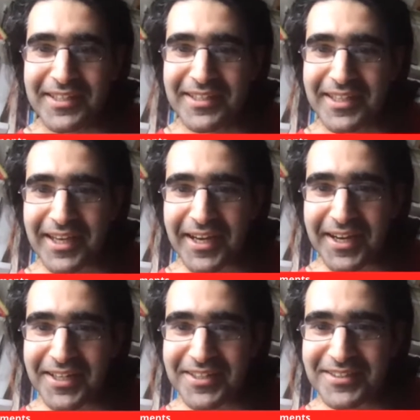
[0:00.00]

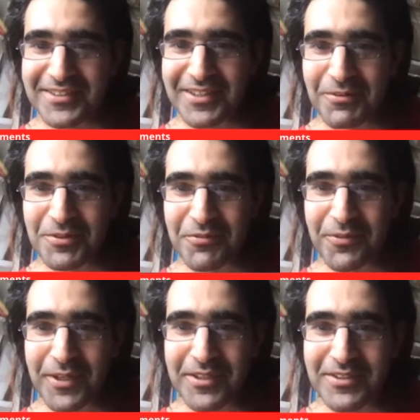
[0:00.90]
yeah, the sound of
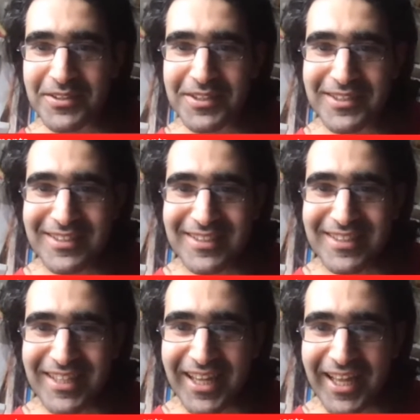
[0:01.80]
wind.
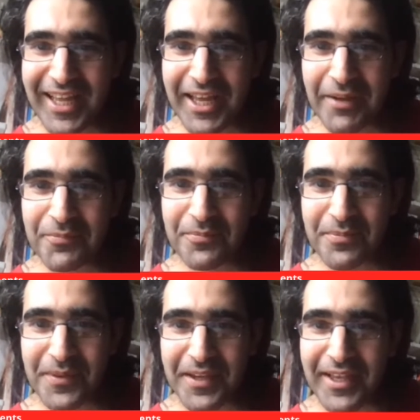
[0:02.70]
Yeah,
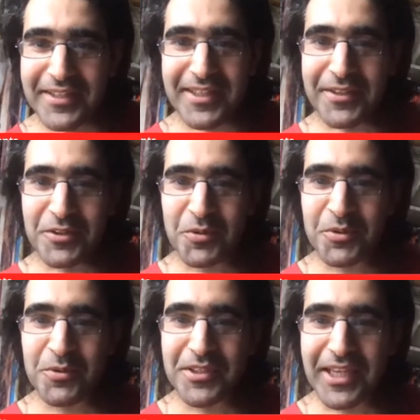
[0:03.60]
you don't
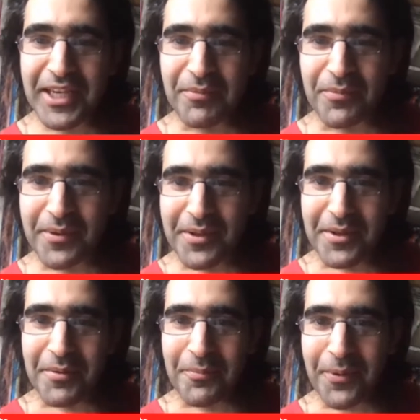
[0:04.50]
know the game,
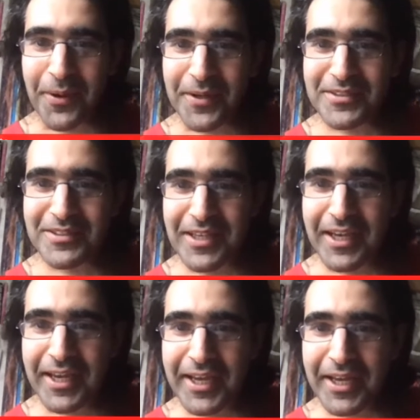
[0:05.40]
but
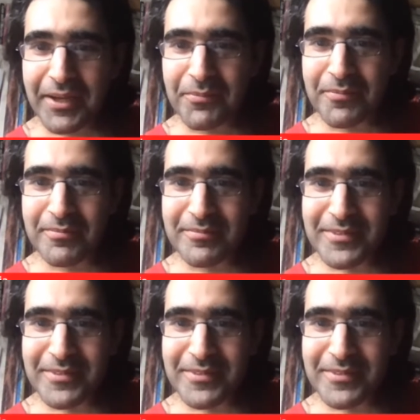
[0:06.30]
is